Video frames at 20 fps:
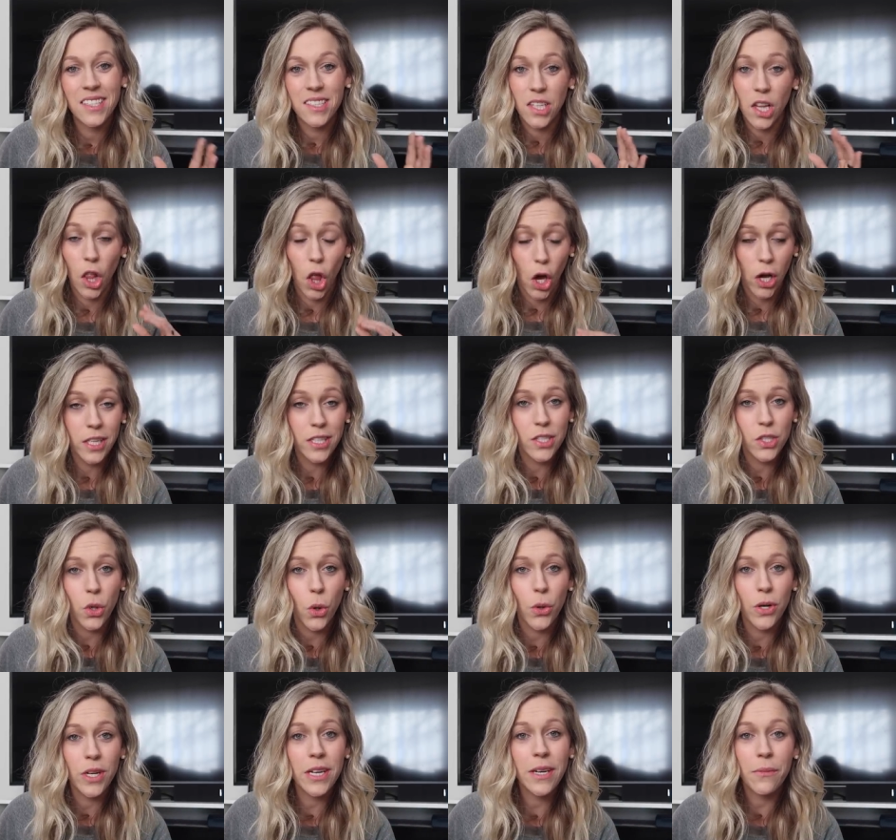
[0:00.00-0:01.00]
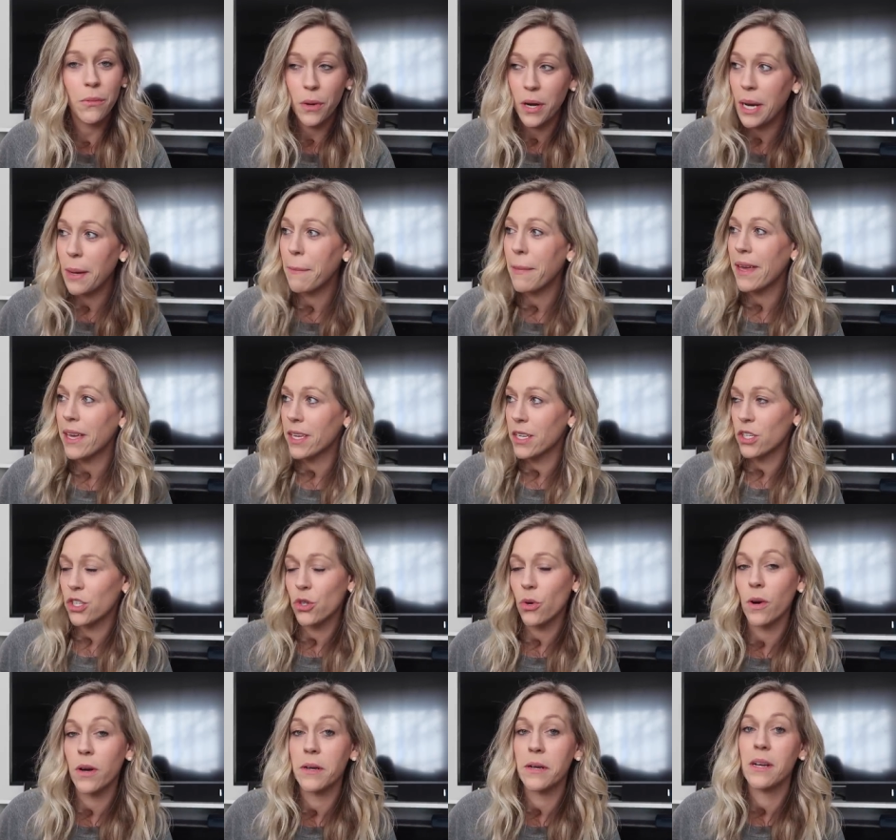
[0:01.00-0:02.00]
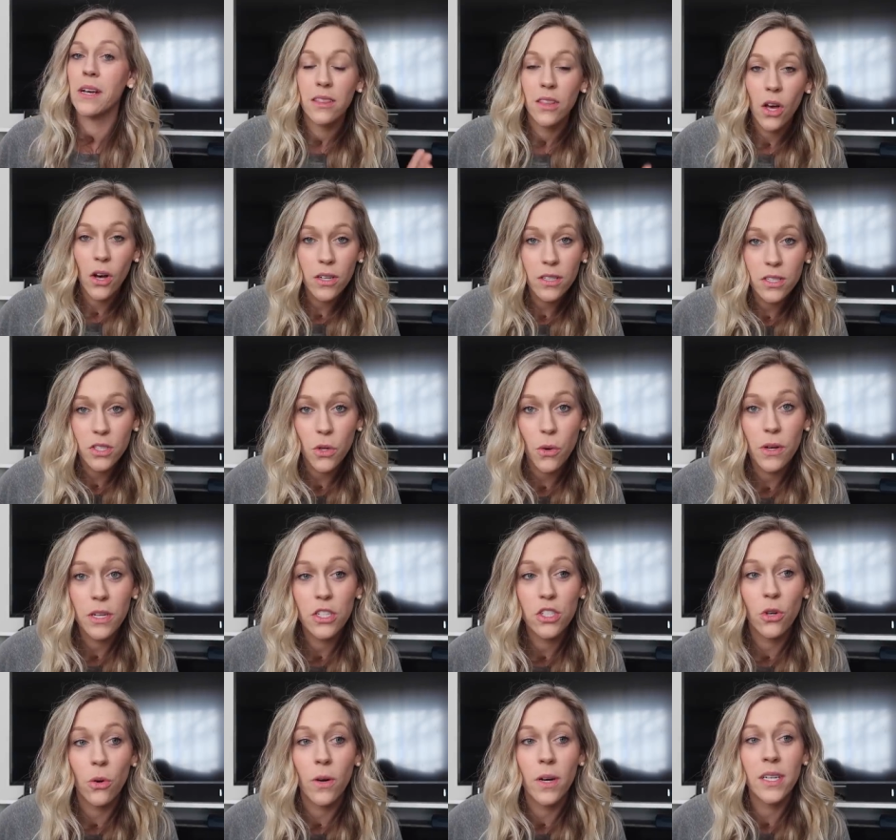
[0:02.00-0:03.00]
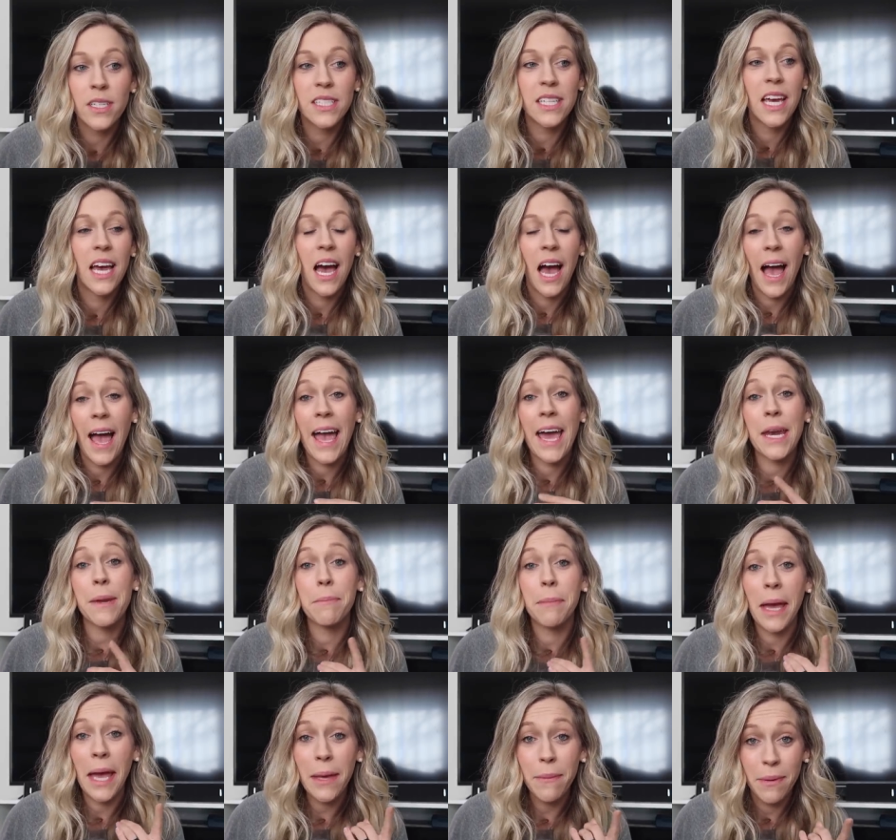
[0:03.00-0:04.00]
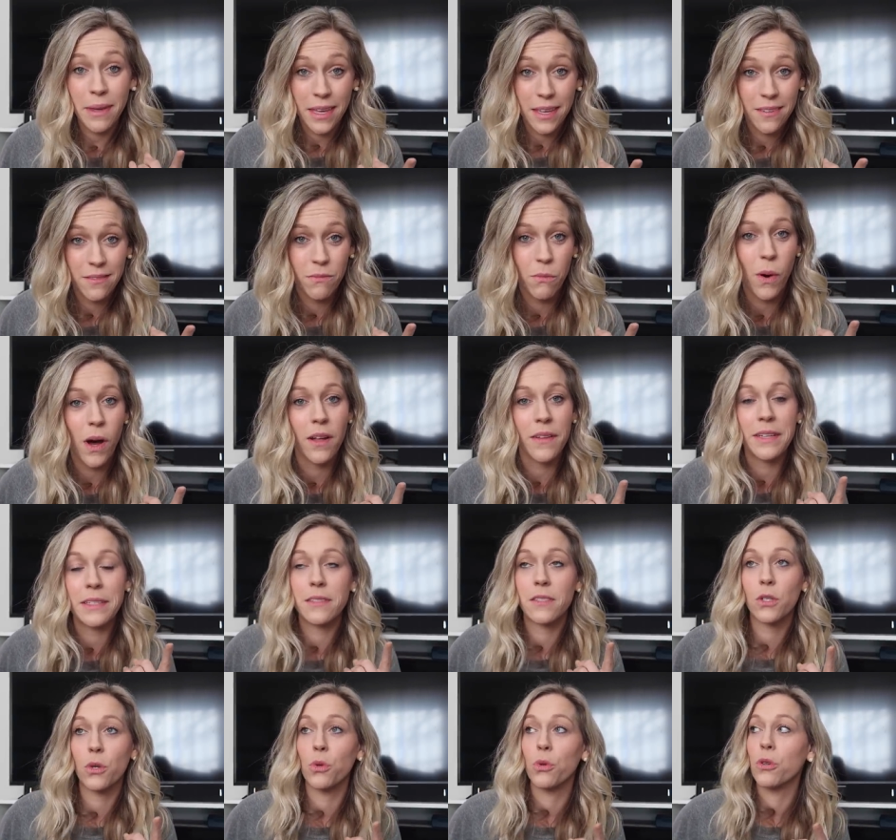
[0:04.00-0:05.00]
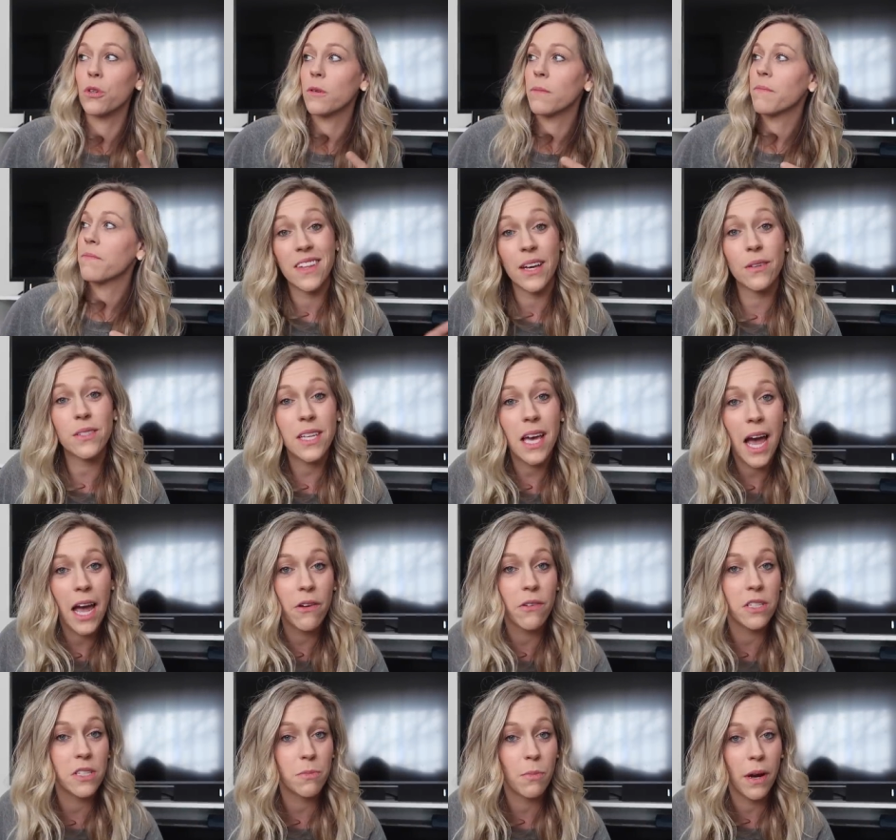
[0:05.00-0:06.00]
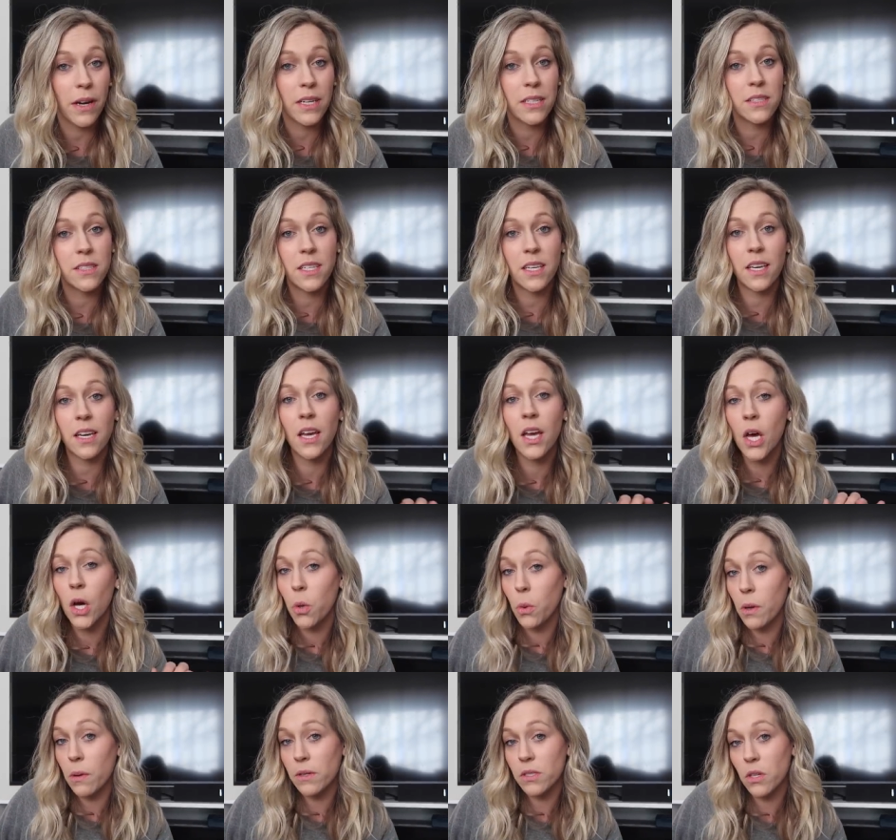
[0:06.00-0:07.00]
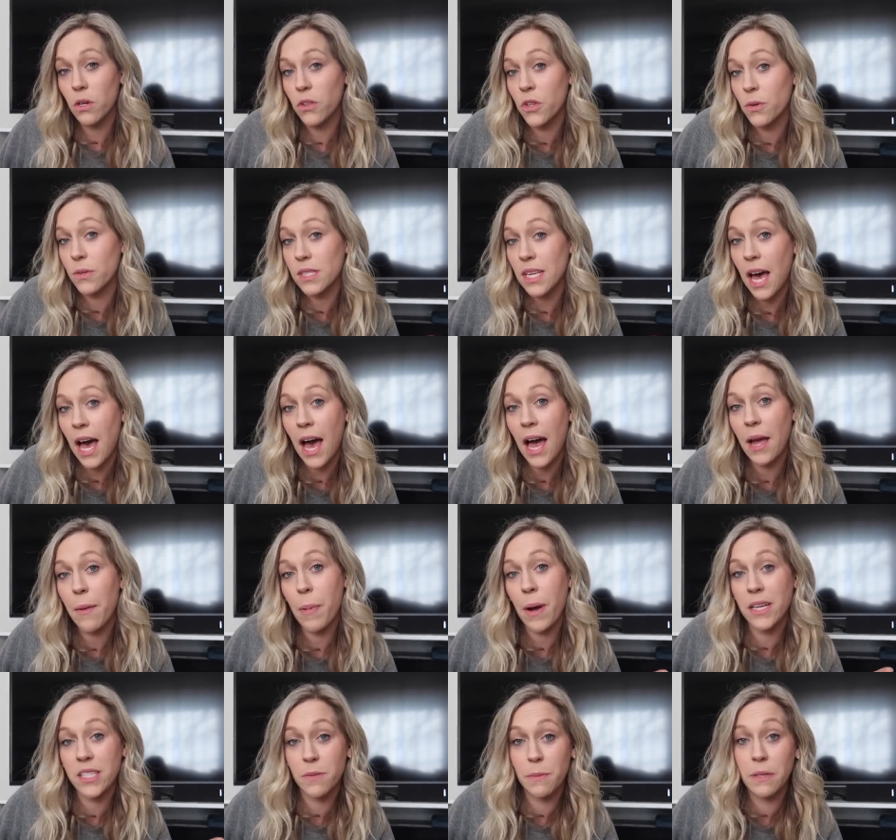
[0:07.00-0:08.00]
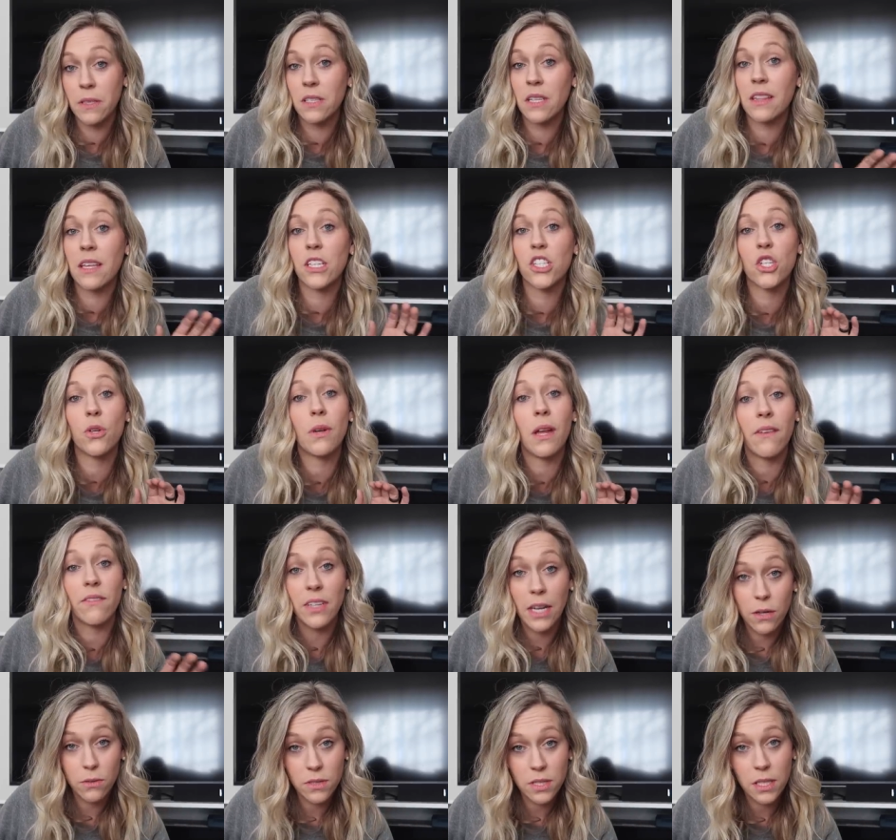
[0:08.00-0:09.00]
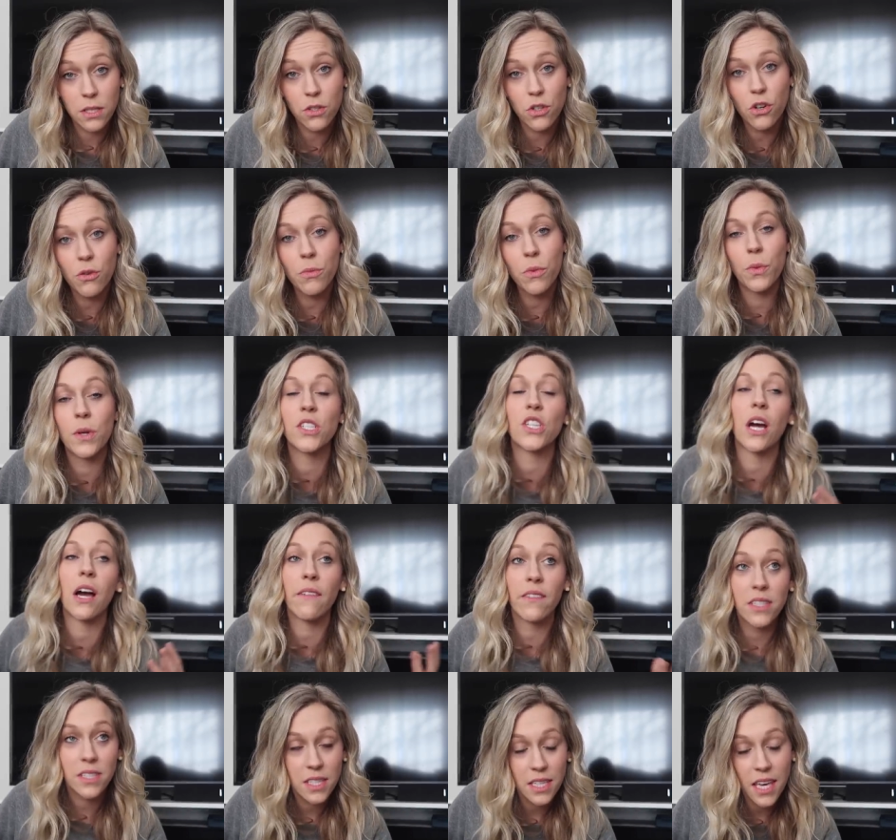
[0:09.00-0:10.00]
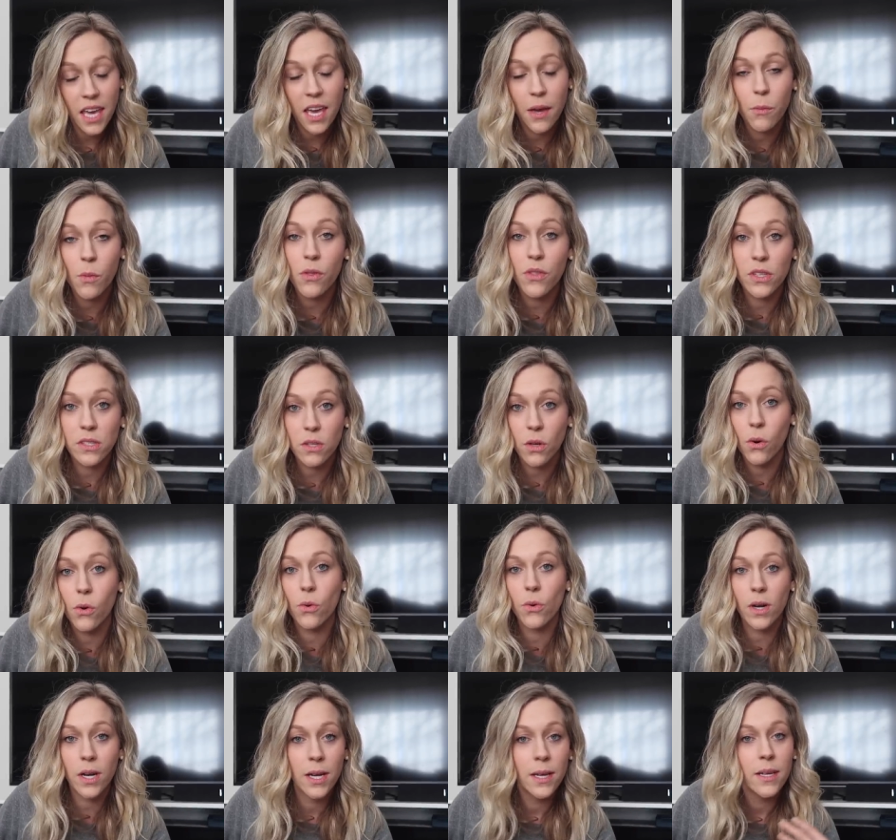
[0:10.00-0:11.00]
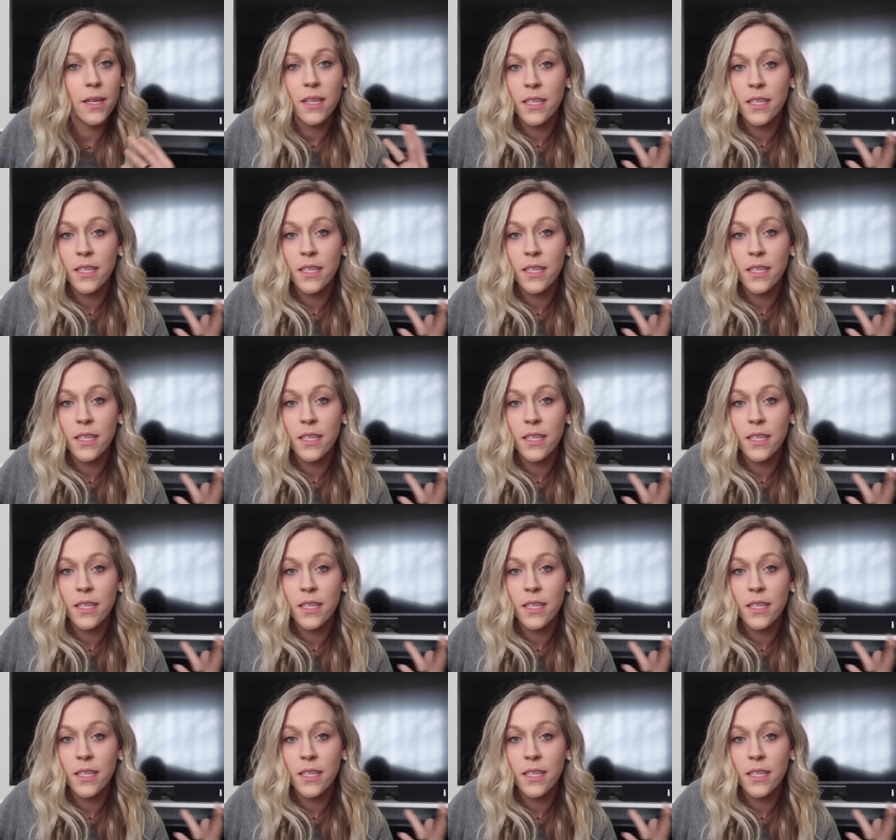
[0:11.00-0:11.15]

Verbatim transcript: It's a long story. We're gonna make it short. Long story short, I had a baby while in school. That was a high risk pregnancy. We were told there was a high possibility that she would have Down syndrome, which obviously came with its own